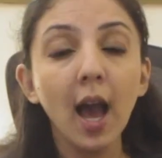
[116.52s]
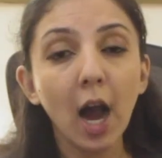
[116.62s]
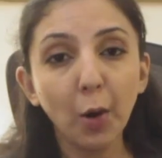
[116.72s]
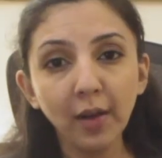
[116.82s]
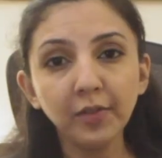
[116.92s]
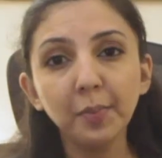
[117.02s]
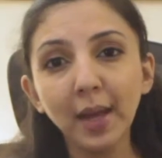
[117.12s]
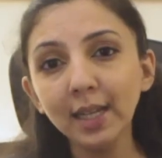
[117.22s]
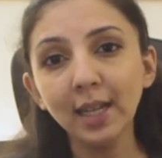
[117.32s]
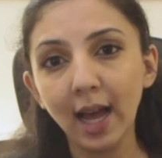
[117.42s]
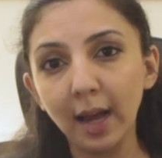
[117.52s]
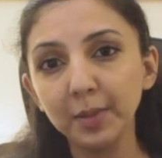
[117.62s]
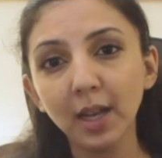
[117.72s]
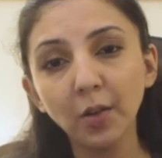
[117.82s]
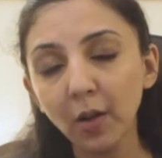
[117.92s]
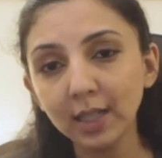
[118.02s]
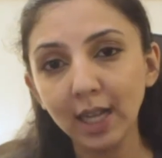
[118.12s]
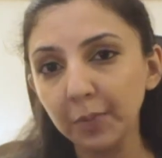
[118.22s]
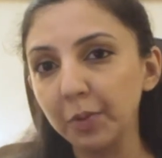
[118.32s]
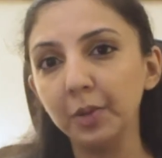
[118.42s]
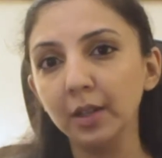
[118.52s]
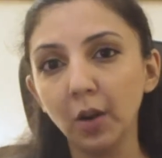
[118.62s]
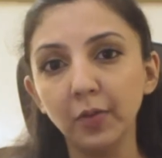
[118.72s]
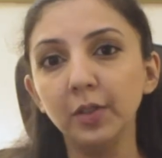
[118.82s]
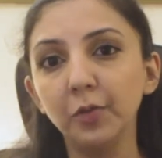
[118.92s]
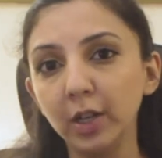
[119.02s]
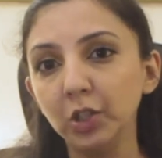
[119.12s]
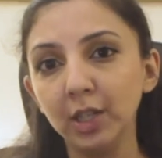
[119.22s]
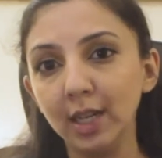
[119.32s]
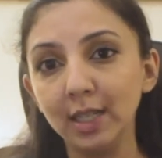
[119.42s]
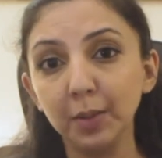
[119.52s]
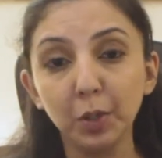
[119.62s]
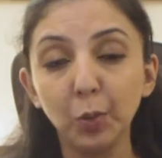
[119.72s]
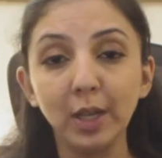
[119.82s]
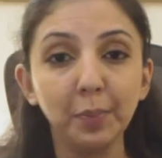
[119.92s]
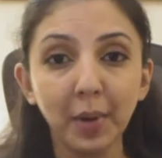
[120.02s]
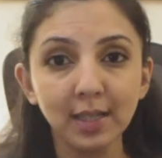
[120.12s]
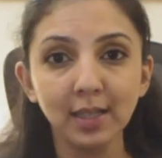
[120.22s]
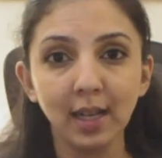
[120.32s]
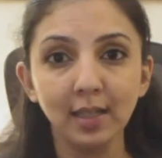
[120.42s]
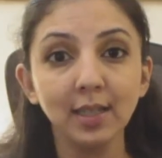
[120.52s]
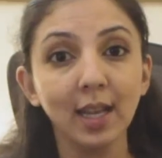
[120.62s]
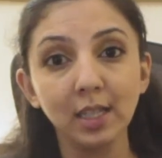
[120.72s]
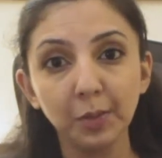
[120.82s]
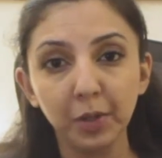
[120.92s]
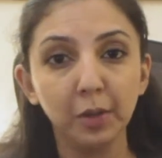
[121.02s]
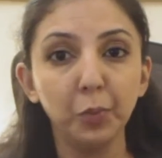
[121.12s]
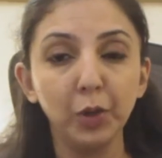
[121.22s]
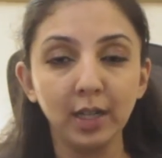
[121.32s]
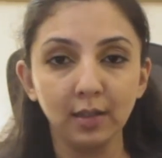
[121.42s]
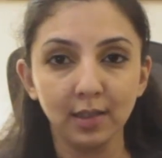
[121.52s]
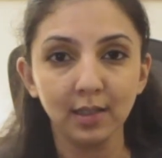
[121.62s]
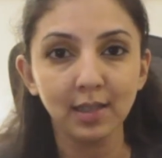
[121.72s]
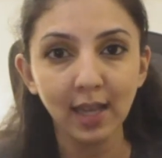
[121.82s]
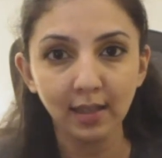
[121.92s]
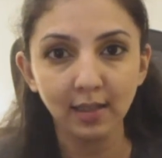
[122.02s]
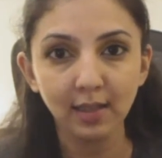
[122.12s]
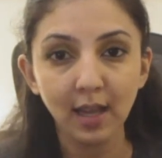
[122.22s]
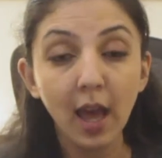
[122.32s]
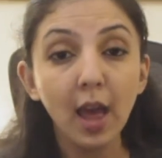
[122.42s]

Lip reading: However, many labs are not capable of differentiating between pus cells and sperm precursor cells.